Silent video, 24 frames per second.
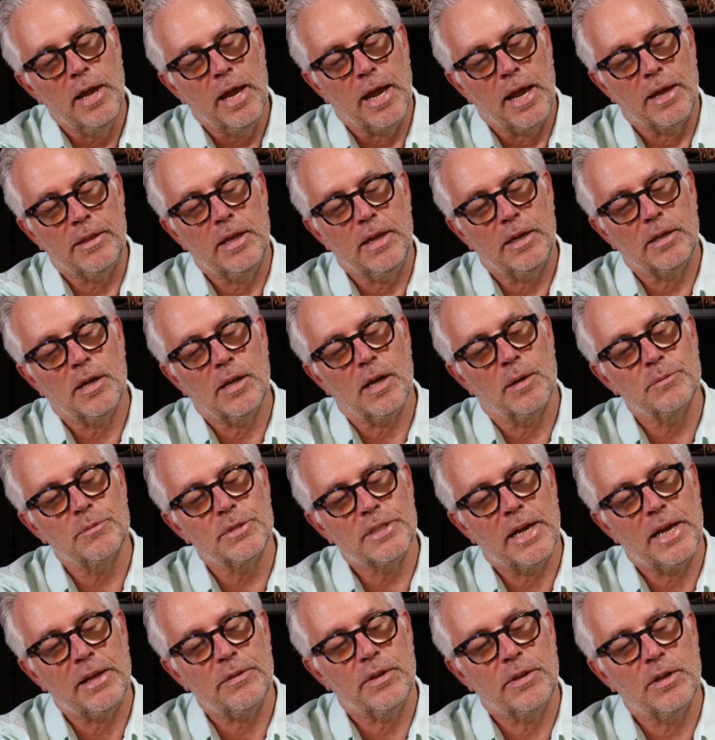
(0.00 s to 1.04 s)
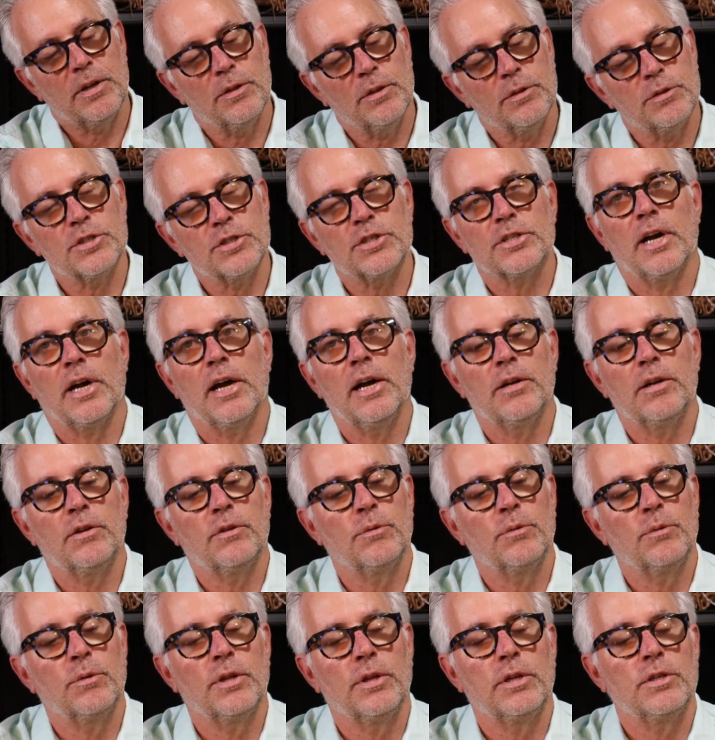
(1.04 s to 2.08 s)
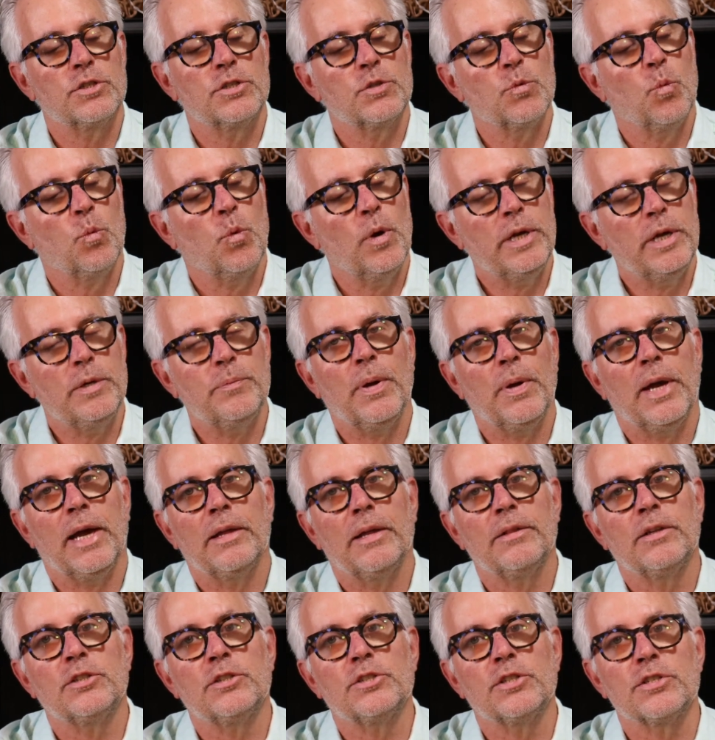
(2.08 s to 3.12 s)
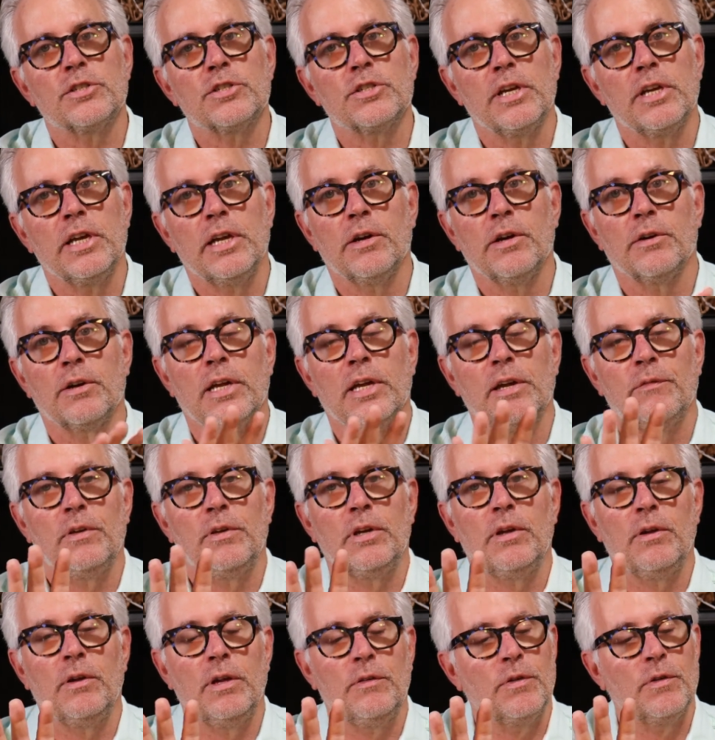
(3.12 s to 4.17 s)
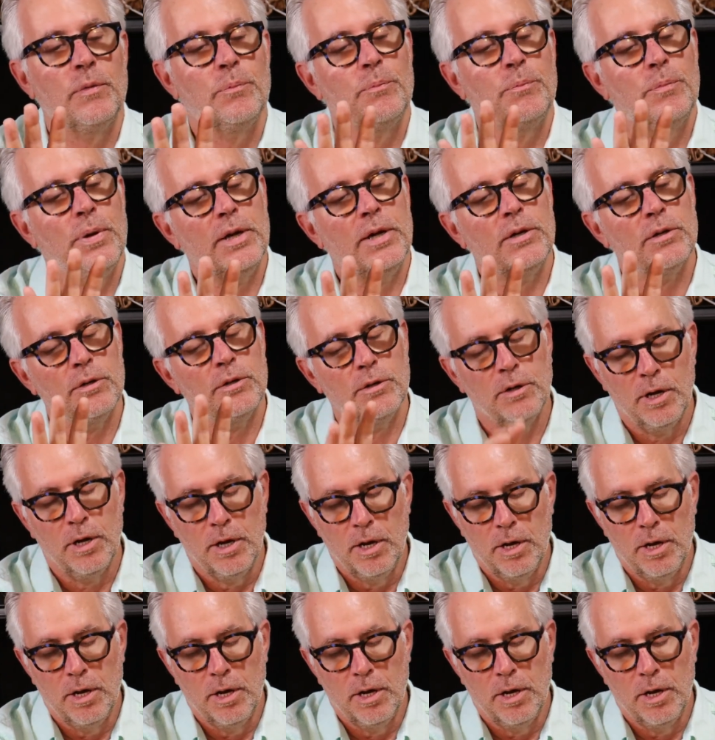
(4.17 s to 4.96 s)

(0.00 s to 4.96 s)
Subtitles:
and then comes out the other side through these white pad that you see here, giving you even better